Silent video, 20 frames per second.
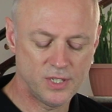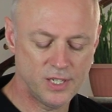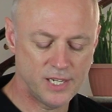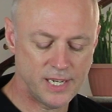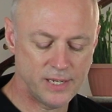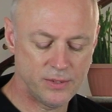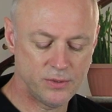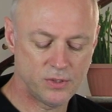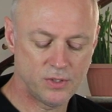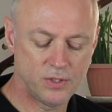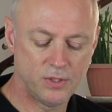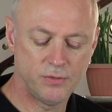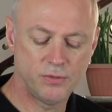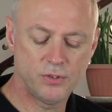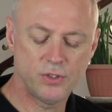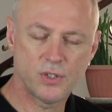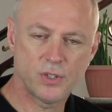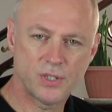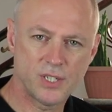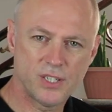the Council of
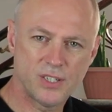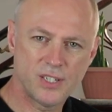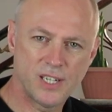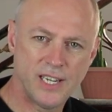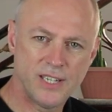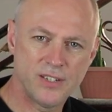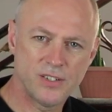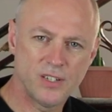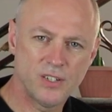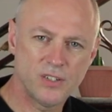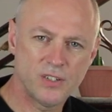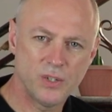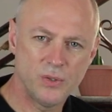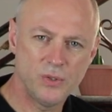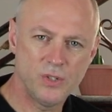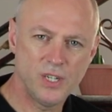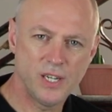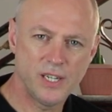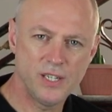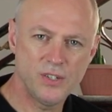Scottish Clans and
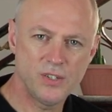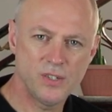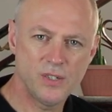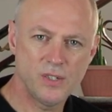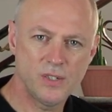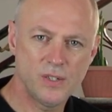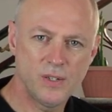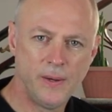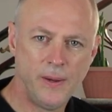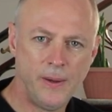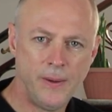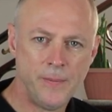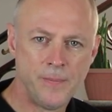Associations.